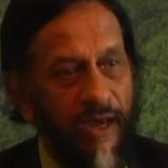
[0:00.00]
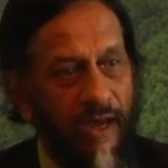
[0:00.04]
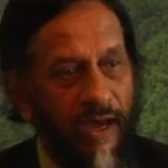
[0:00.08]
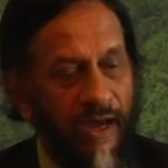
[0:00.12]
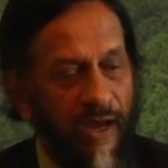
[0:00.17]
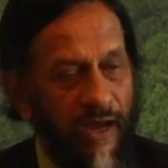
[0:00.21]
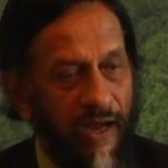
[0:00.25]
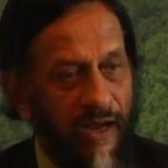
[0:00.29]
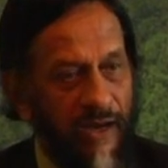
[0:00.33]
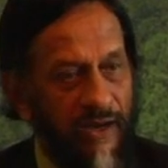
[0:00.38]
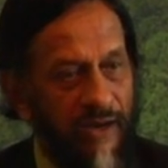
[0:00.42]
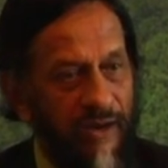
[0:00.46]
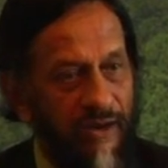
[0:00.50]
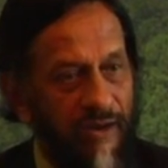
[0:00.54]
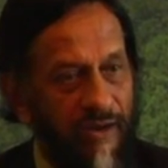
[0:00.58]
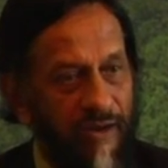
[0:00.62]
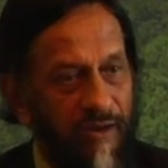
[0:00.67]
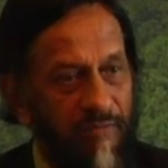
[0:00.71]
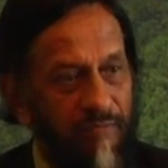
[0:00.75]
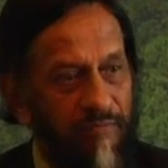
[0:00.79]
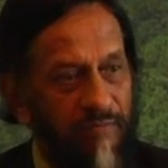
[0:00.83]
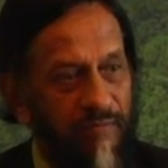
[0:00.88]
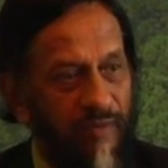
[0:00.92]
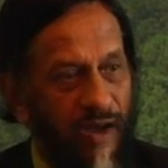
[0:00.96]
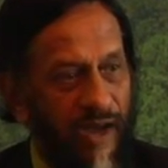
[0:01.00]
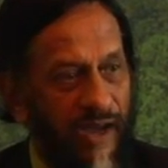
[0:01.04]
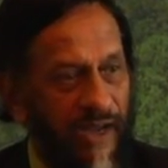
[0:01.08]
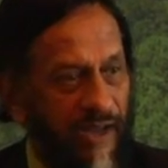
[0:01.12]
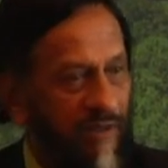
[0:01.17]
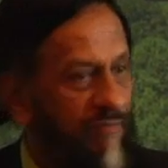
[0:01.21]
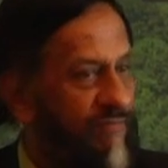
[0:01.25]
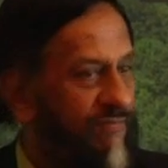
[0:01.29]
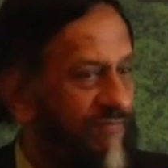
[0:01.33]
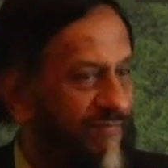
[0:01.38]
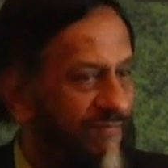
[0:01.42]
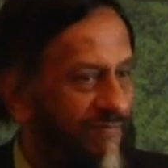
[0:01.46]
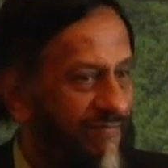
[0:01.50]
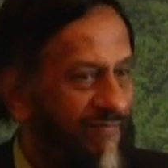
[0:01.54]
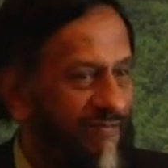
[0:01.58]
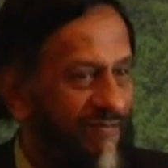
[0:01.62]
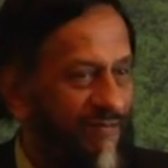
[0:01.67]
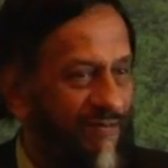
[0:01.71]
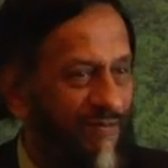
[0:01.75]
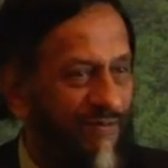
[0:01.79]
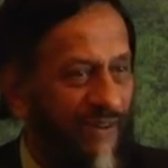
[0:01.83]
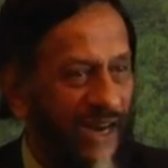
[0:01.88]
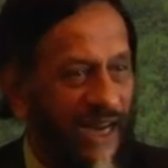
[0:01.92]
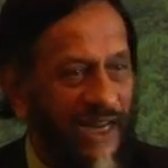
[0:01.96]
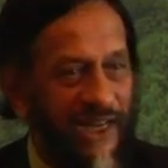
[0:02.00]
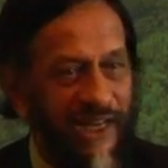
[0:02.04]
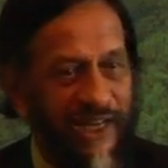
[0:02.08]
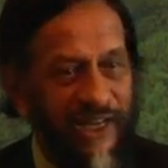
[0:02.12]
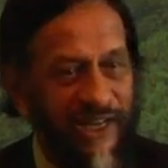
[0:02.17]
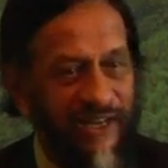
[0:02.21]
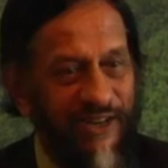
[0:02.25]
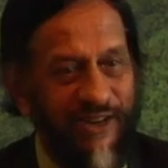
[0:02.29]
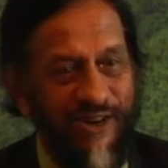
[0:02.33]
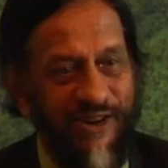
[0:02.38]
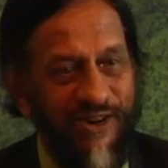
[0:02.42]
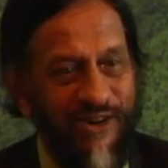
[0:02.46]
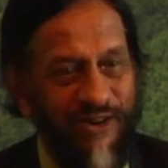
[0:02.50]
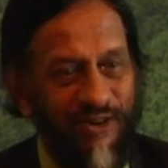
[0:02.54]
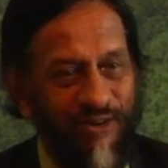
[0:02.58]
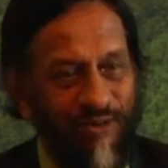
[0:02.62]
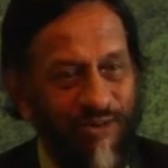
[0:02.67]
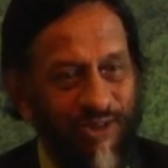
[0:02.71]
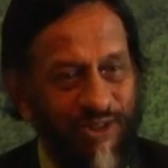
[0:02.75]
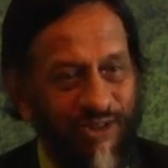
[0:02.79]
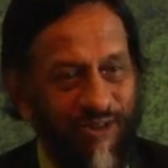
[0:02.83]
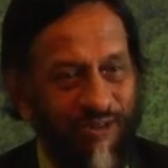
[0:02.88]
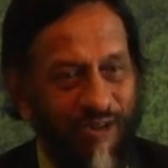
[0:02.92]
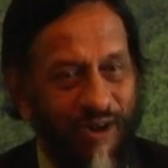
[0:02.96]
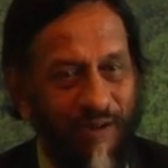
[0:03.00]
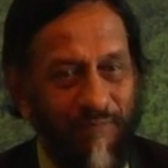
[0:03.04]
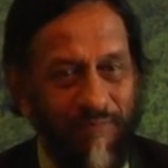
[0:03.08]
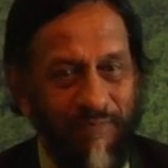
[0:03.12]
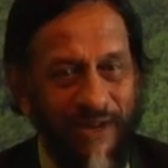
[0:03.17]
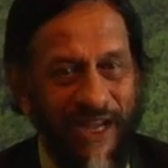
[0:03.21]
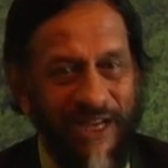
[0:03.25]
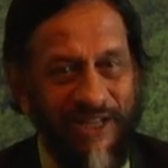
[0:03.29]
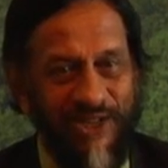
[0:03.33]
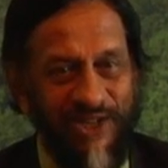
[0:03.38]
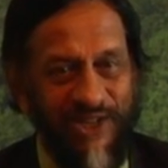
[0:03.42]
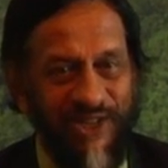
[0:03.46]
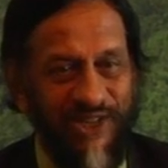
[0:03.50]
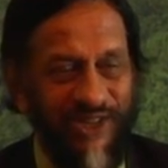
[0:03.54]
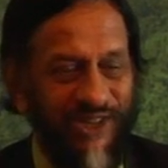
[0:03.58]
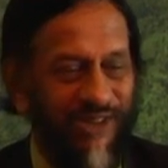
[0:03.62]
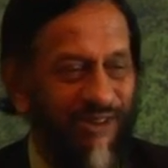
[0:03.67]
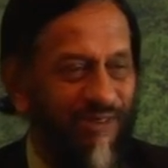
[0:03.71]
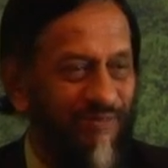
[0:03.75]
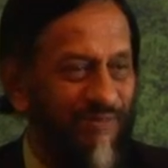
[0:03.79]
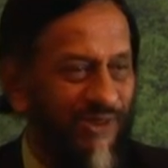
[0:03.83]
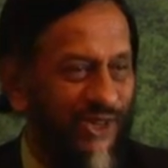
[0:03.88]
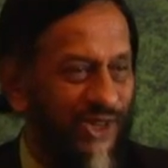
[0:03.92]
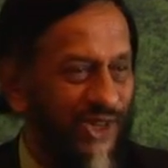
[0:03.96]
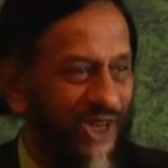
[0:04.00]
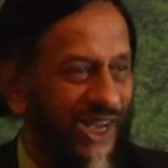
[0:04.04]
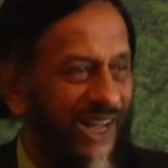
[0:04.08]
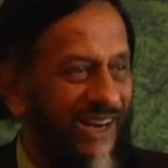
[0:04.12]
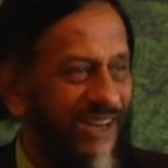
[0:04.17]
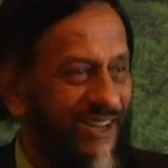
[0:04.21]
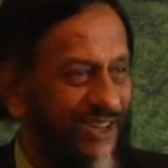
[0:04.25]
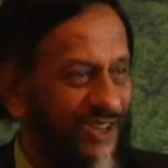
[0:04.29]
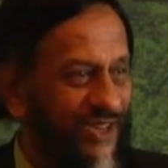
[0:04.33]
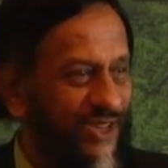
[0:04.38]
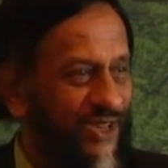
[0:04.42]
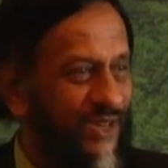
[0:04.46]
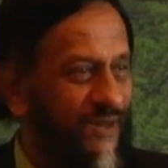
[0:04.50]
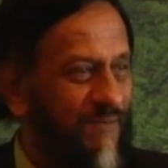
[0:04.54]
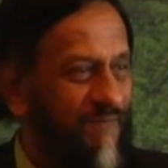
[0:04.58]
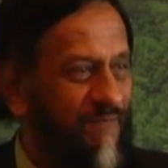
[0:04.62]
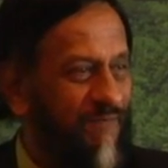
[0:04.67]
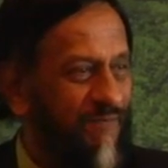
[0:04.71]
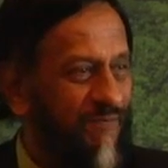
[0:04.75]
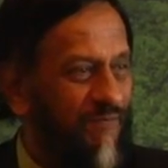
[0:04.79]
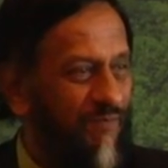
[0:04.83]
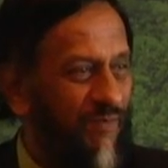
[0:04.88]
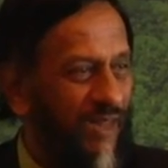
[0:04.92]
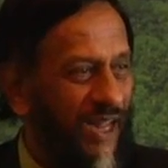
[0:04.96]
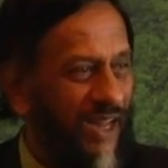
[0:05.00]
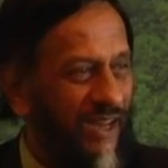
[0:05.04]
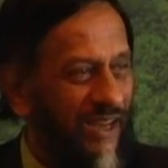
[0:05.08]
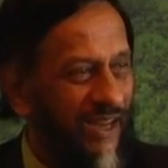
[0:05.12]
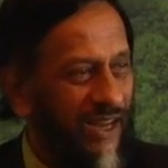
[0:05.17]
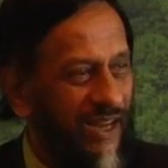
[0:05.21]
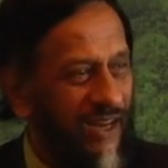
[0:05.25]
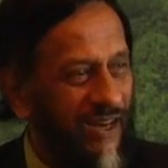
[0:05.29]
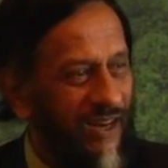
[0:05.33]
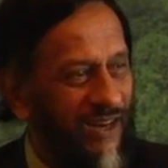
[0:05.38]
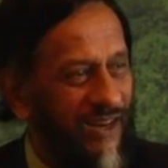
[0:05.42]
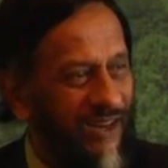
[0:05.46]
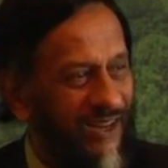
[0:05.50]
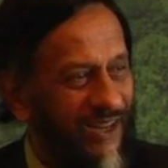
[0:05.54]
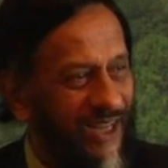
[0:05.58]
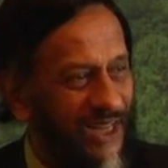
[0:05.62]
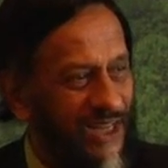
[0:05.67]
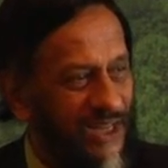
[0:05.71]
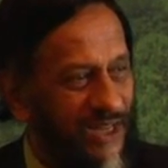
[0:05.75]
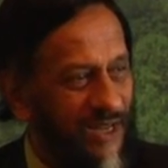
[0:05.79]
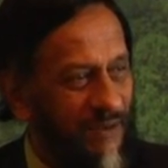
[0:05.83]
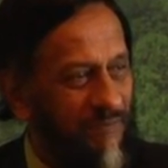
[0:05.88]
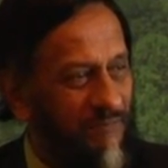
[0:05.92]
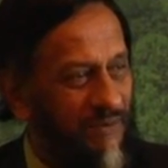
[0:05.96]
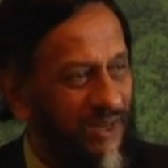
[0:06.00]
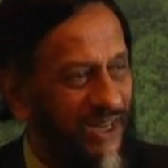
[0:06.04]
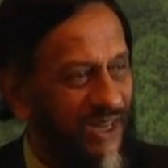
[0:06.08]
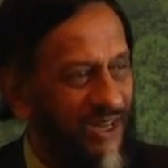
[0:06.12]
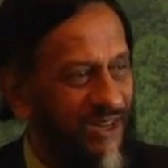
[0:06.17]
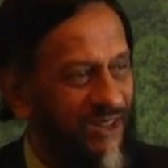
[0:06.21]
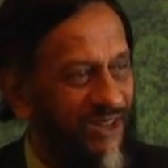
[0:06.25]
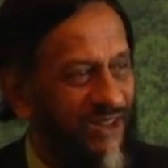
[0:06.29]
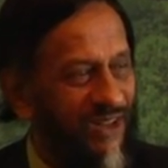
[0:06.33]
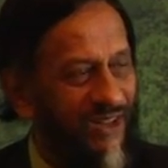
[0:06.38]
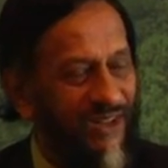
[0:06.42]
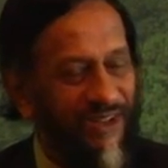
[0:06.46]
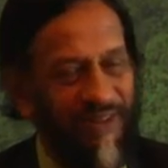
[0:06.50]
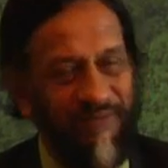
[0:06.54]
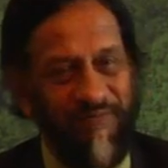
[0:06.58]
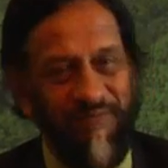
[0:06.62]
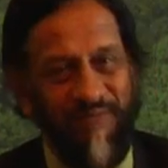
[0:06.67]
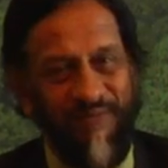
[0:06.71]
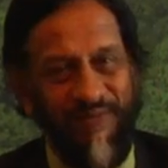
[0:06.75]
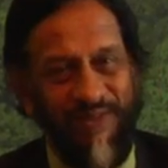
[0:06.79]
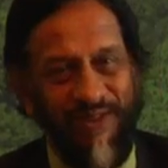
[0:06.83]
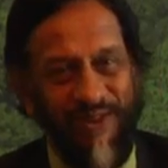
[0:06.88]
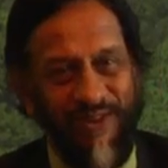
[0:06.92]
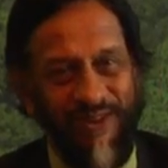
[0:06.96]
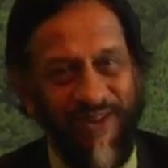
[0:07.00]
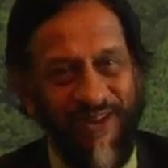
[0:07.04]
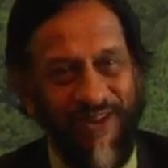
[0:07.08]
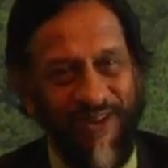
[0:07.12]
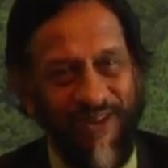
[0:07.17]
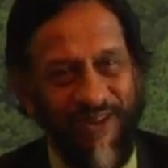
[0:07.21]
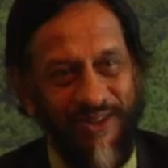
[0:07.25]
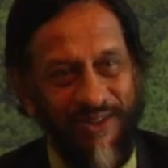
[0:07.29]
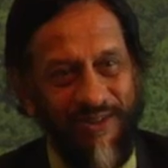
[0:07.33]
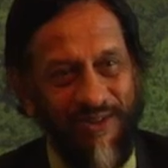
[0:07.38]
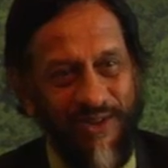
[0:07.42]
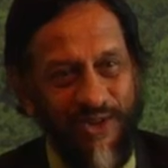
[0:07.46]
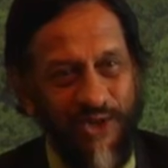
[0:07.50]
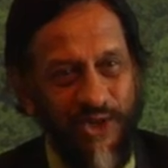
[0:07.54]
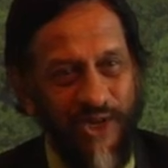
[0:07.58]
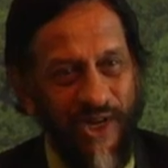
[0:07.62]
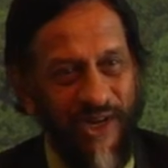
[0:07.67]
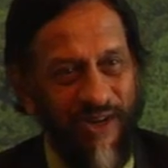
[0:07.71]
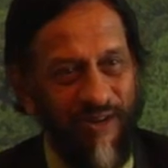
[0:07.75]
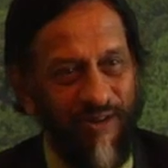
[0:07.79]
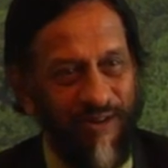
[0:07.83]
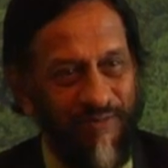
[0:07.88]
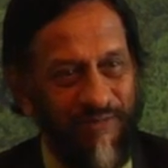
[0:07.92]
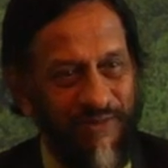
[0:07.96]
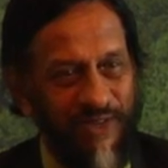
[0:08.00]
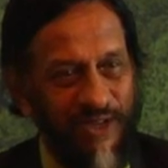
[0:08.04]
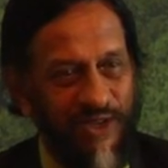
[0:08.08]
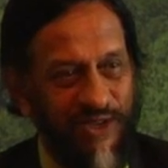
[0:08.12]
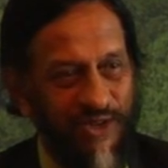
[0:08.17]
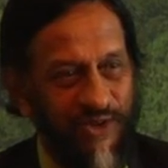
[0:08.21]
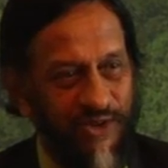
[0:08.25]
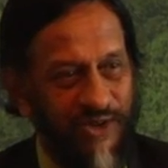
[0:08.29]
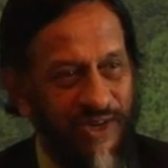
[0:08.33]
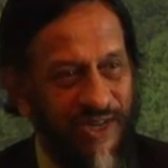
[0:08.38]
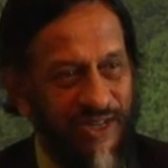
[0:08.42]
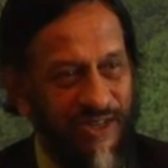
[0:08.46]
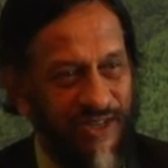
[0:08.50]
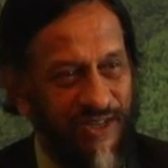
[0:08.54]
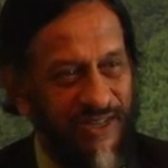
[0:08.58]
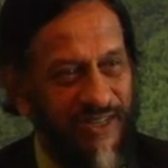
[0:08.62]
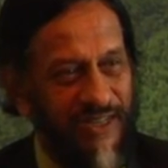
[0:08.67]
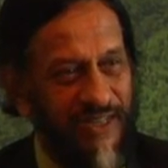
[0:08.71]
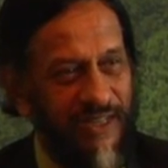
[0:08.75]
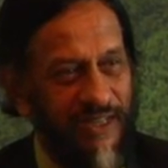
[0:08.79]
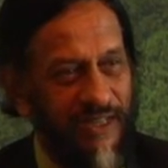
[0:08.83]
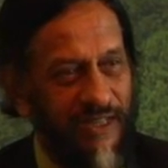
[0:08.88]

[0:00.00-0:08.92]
And I frankly didn't know the complexity of the challenge in accepting the chair of this trust.